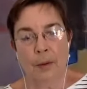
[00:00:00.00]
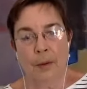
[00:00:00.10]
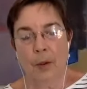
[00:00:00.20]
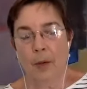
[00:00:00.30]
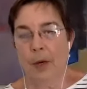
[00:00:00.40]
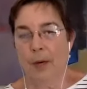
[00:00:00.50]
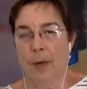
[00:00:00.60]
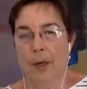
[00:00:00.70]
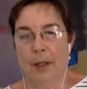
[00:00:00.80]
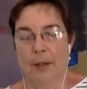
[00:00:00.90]
Oh, I
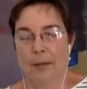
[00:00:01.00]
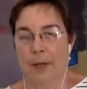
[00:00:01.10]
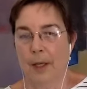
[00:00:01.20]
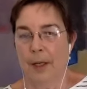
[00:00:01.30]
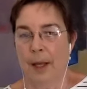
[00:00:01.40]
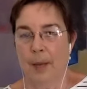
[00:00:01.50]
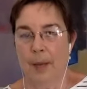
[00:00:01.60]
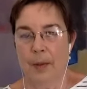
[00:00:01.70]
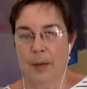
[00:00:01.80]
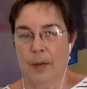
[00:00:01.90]
wanted to find that
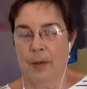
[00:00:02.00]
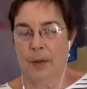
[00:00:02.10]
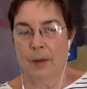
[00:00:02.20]
person.